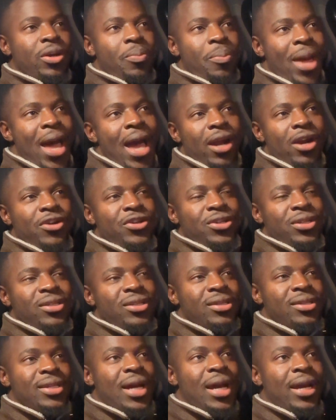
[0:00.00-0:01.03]
patterns in
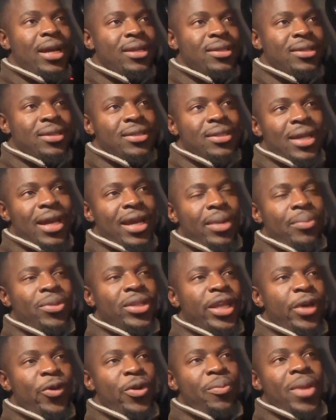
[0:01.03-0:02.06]
society, but
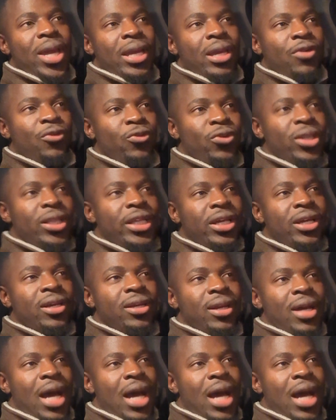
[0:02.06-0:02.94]
they would make really good